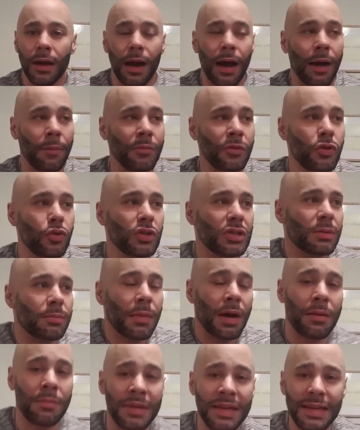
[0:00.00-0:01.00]
I'm using
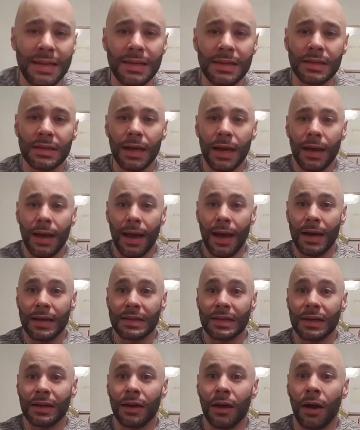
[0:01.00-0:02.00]
my knees as